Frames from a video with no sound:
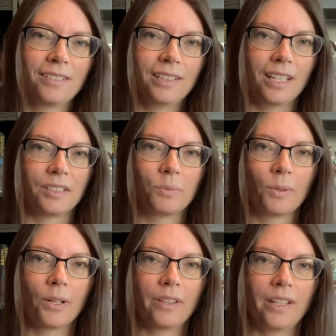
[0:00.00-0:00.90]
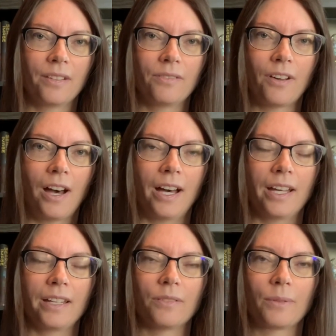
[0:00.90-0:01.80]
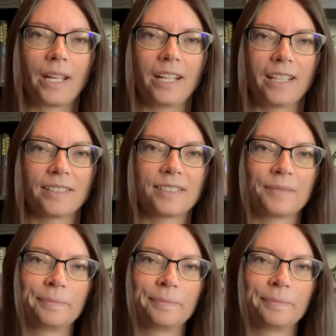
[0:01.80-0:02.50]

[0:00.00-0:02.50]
yes, worthy of high ratings.